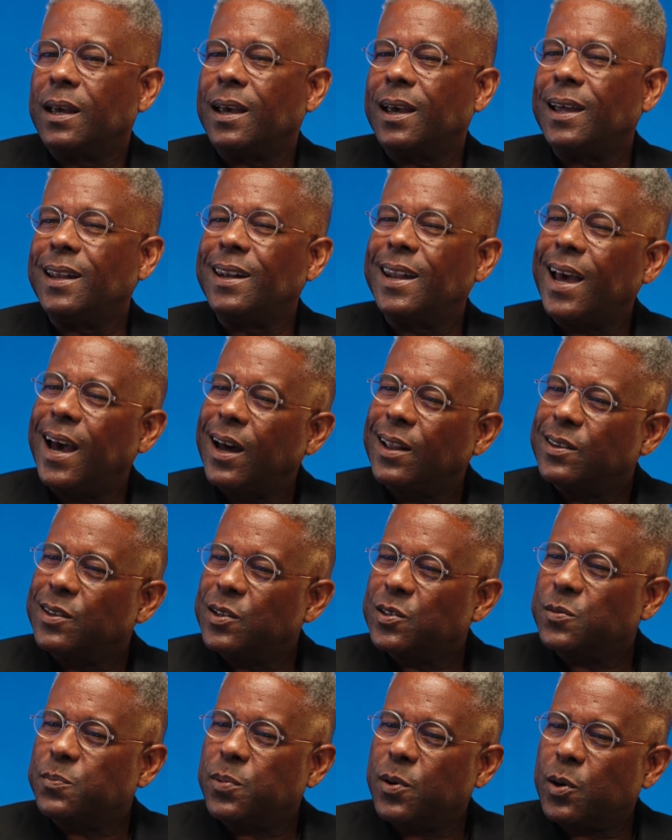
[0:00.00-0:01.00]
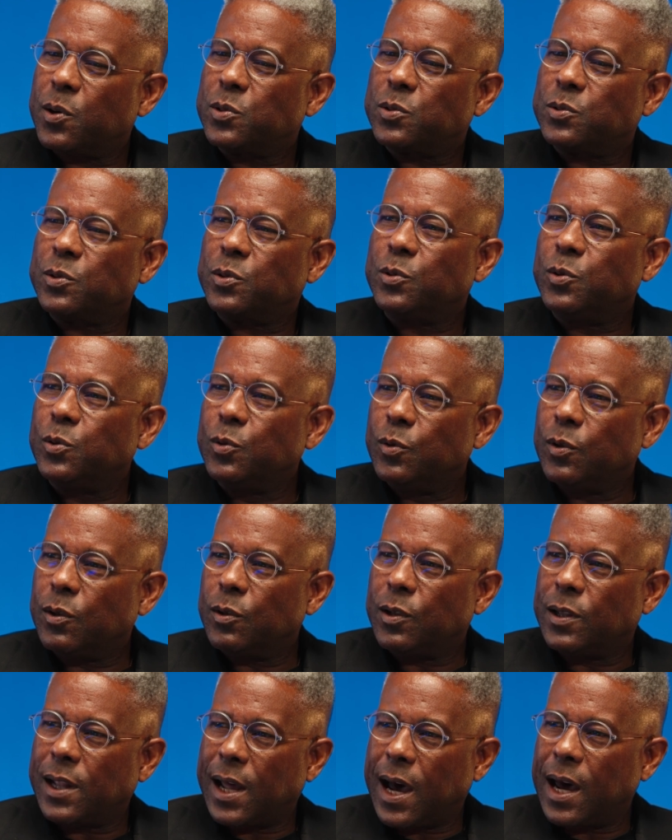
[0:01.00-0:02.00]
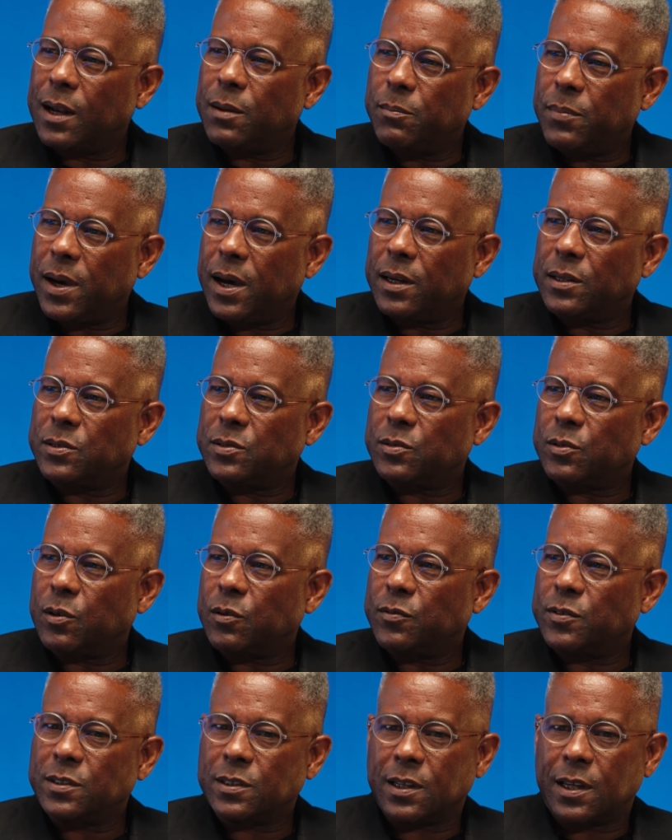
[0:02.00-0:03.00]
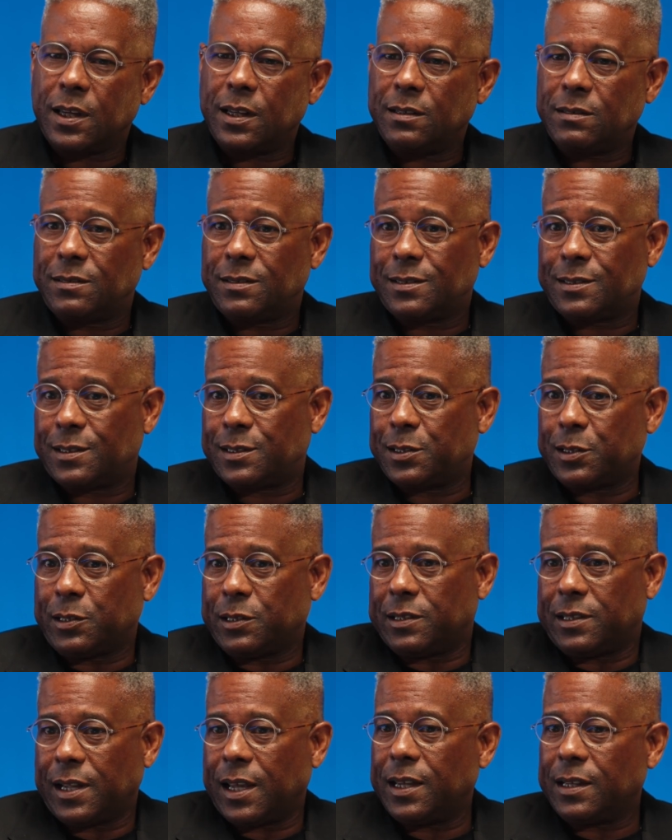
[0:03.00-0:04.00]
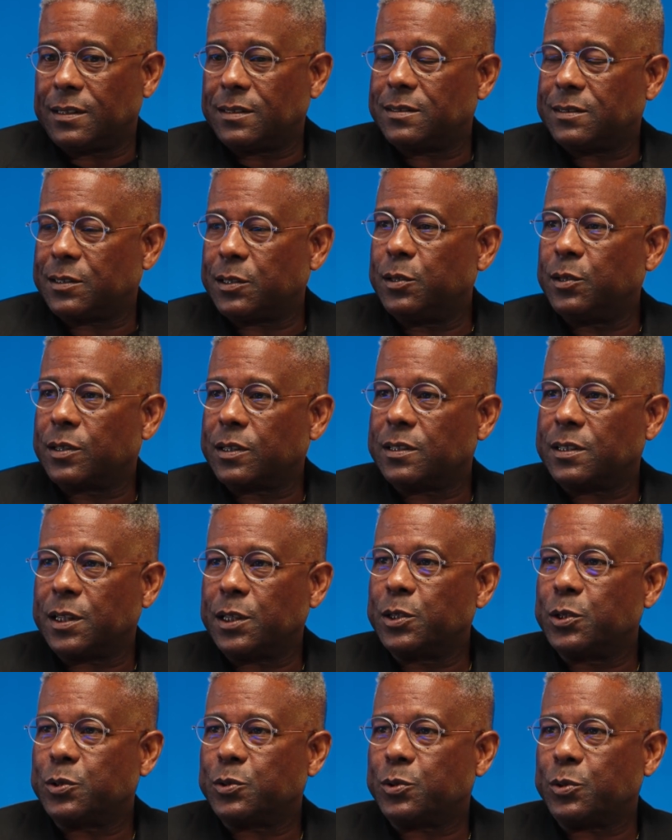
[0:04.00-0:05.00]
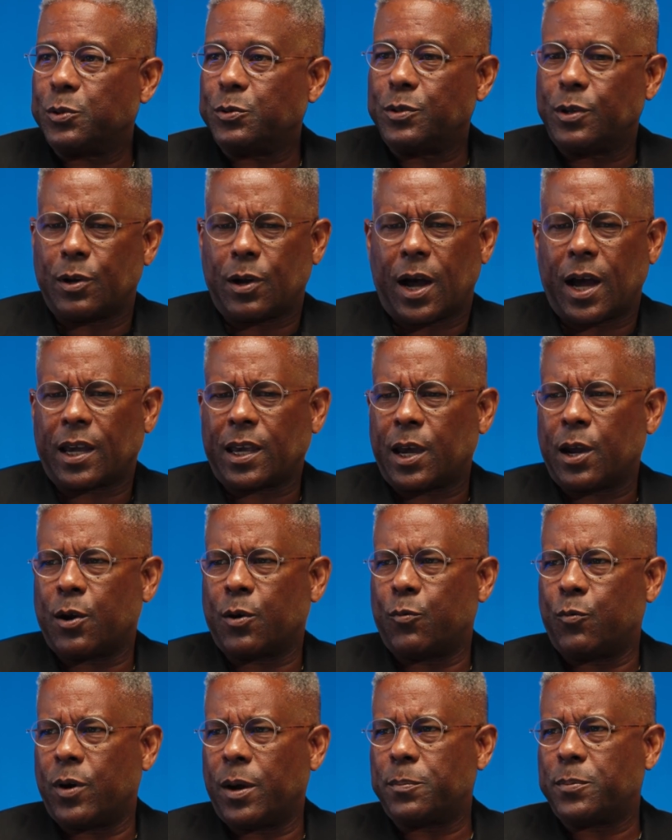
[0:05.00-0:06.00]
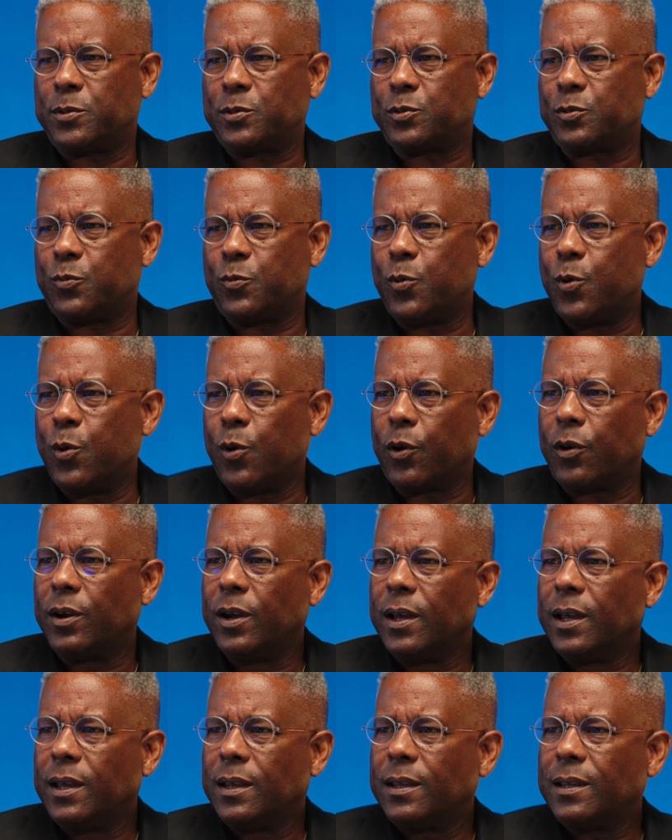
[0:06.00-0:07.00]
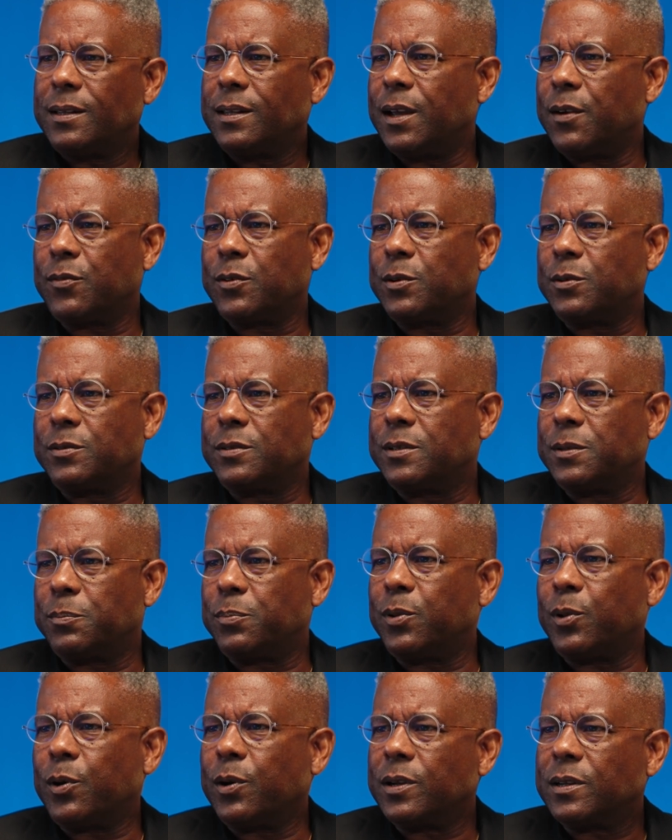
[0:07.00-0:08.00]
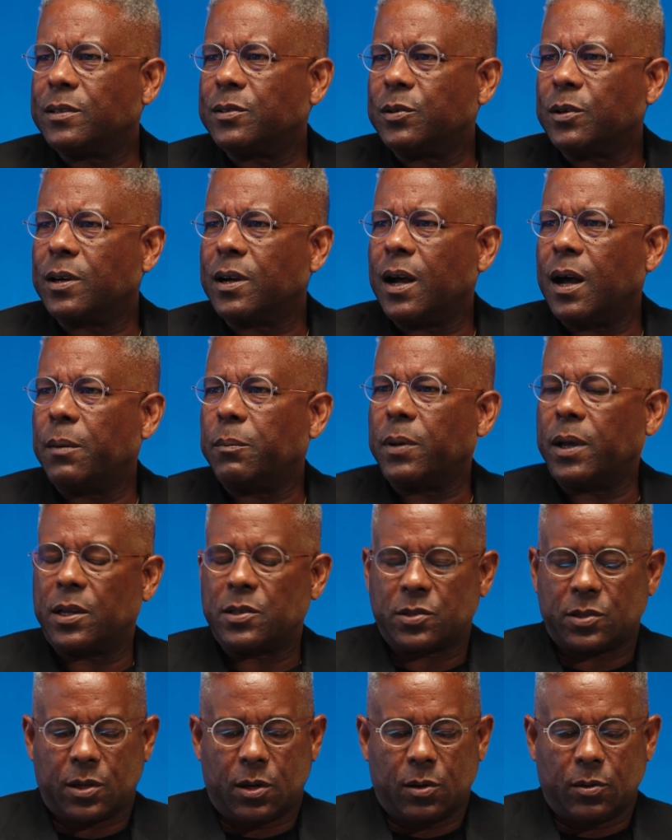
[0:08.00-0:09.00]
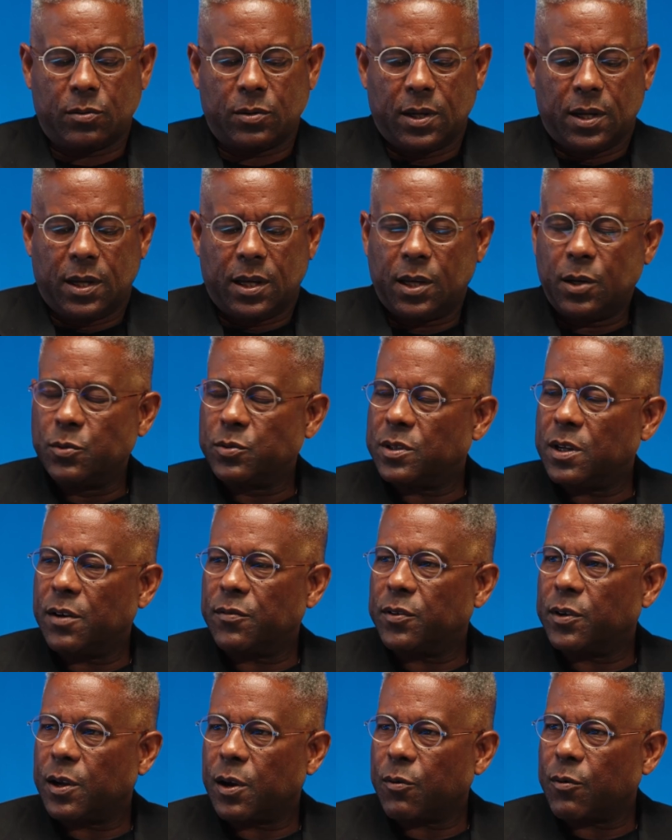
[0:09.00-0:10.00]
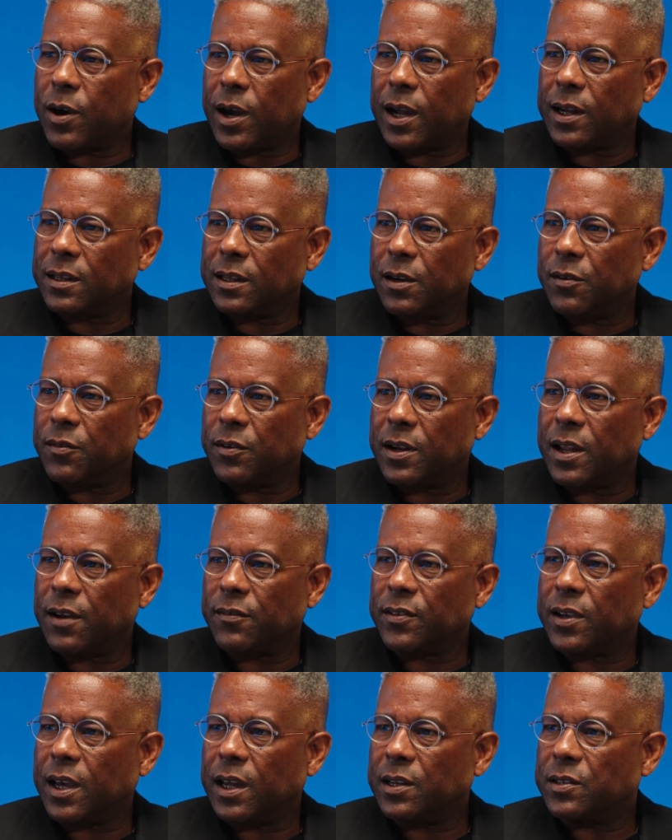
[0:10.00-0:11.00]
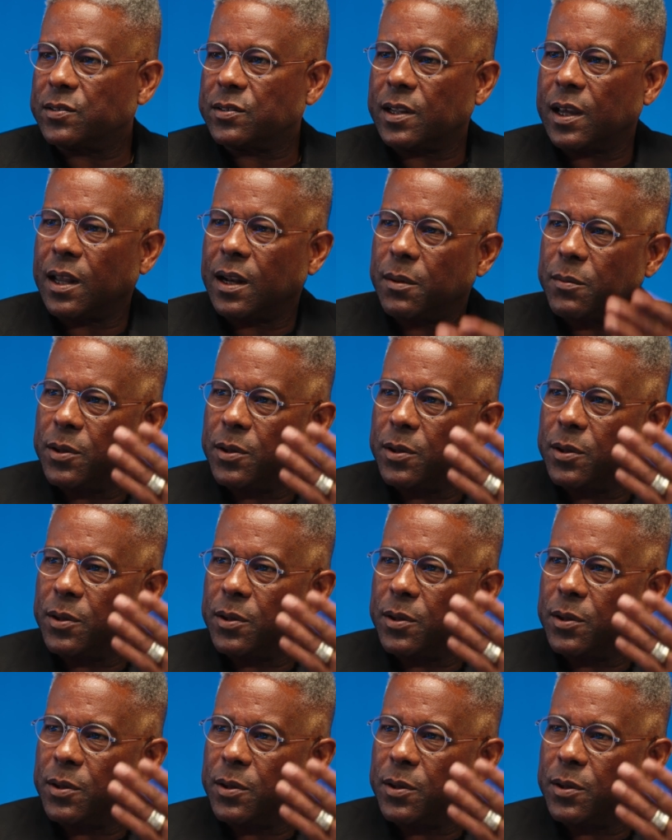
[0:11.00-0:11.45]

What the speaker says: And now this person who lied about his service, and to the day still continues to, I carry weapons of war. He never deployed into a combat zone. He was never in Iraq, never in Afghanistan.